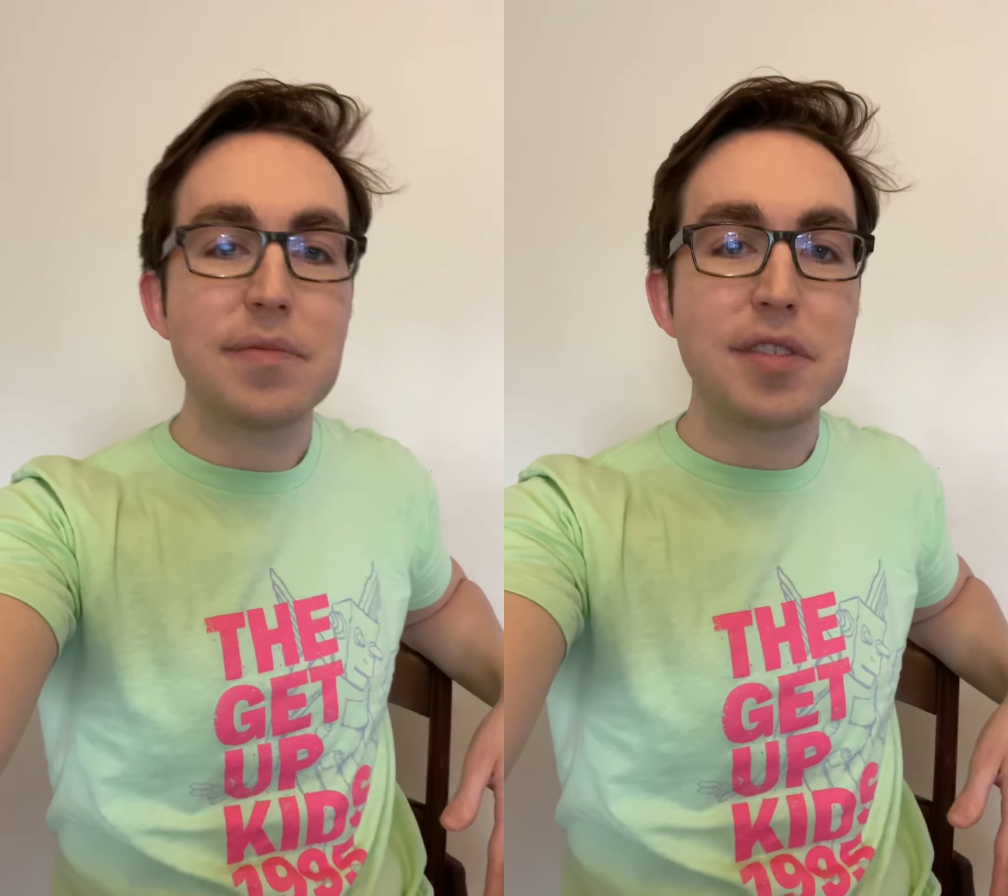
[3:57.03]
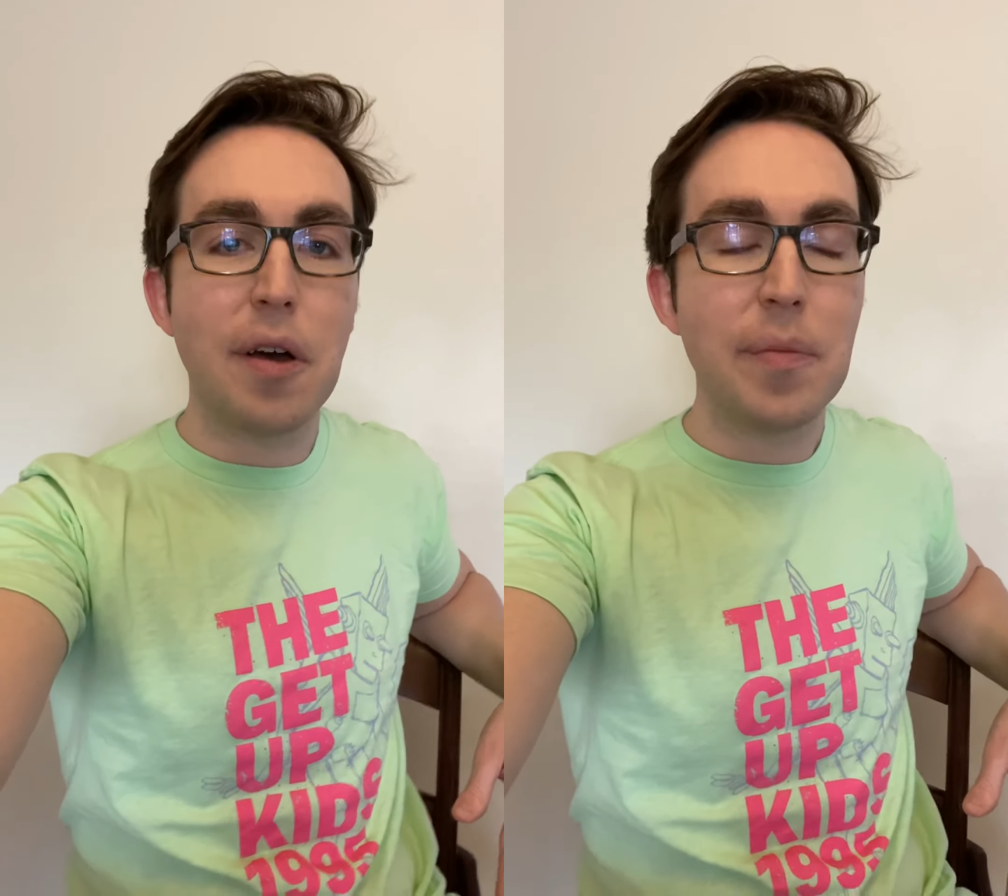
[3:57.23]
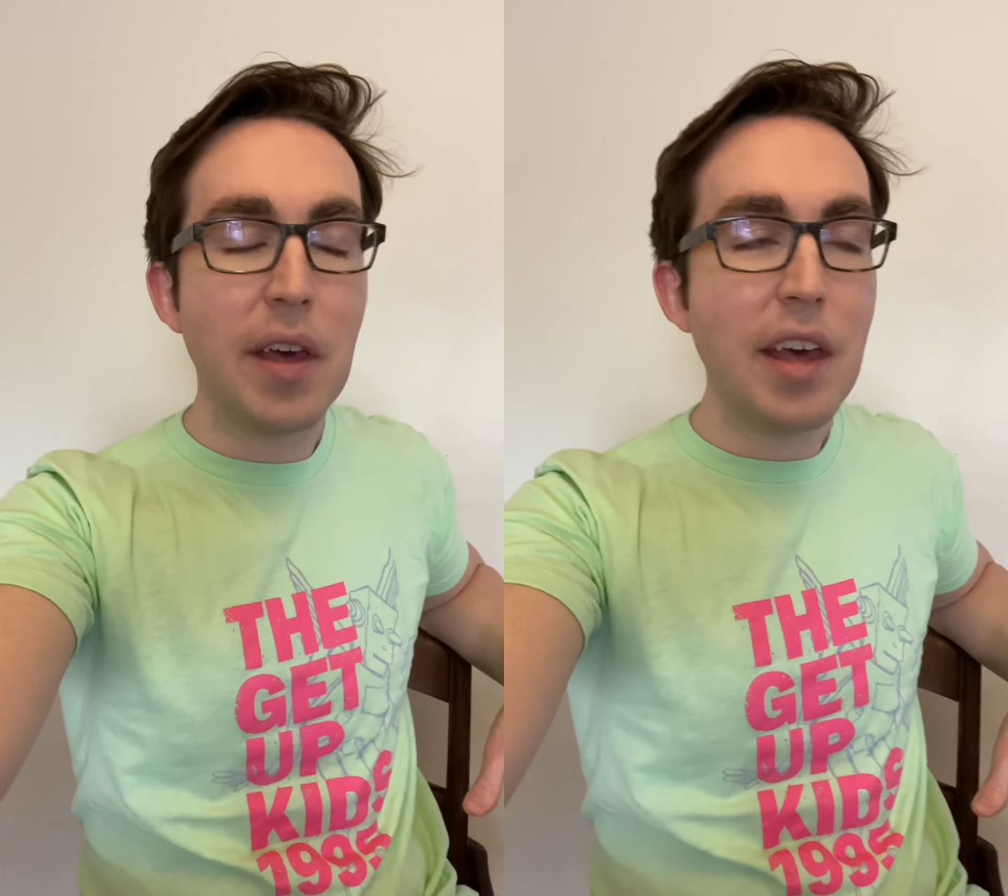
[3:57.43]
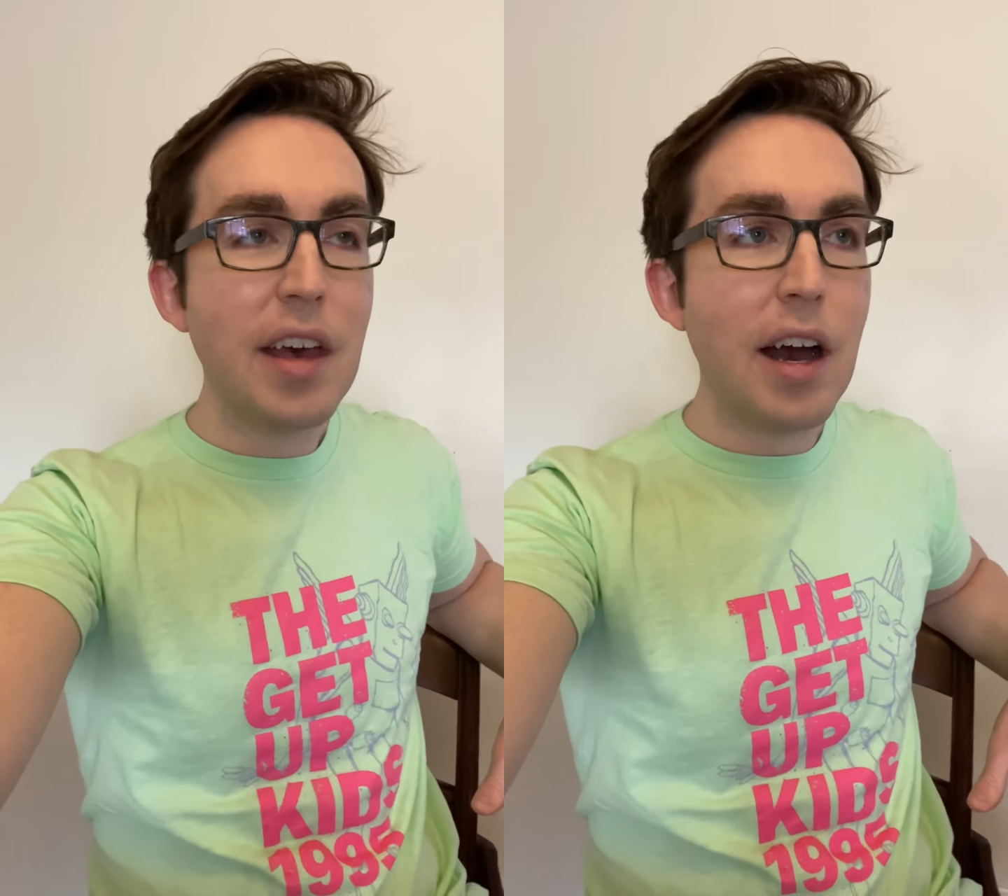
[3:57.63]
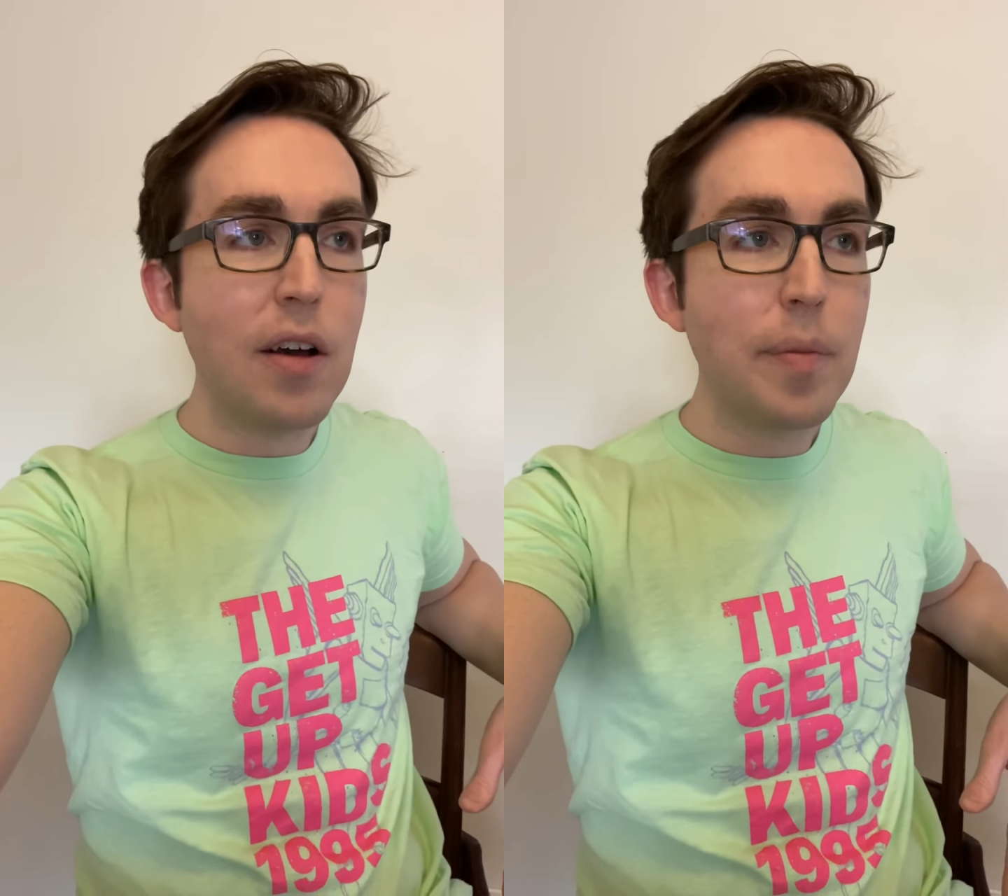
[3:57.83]
So
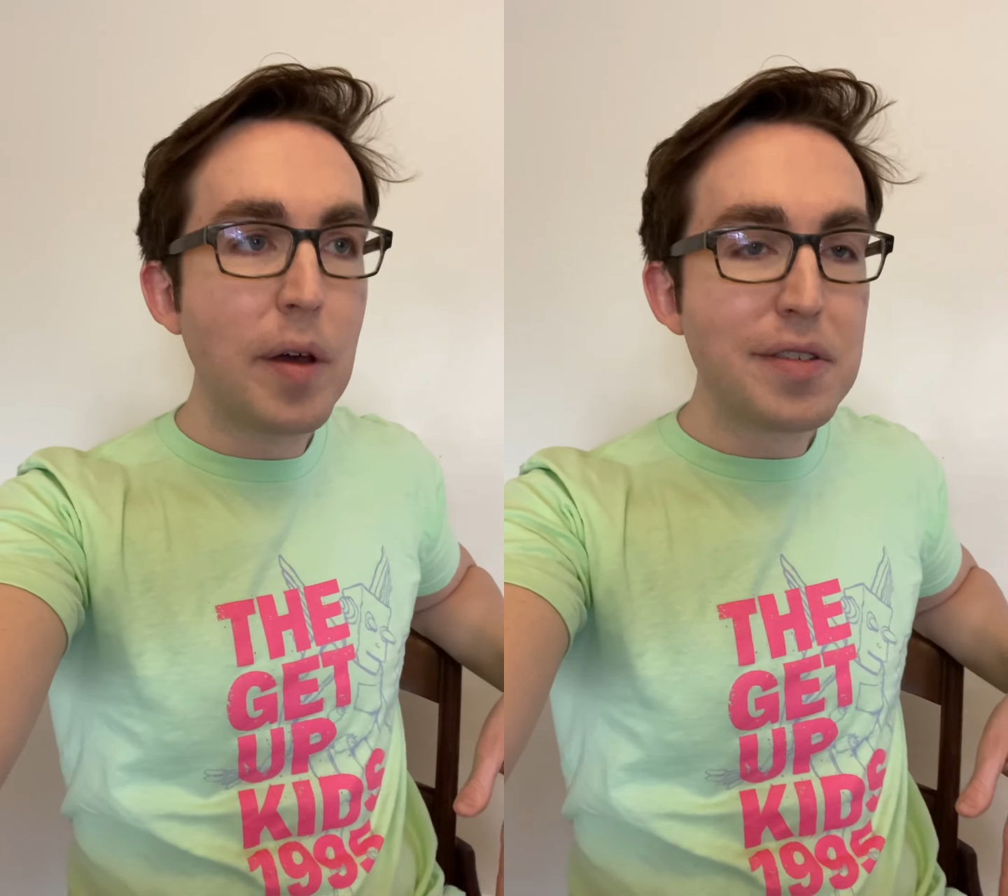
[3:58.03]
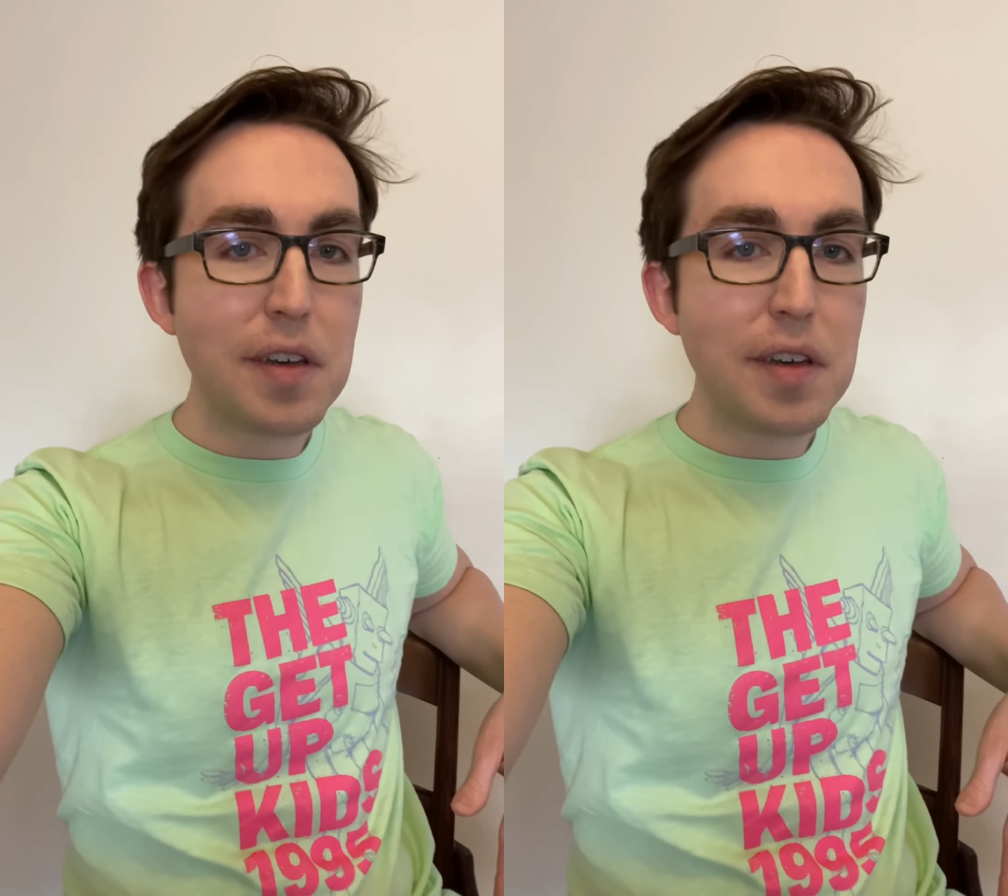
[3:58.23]
I hope that was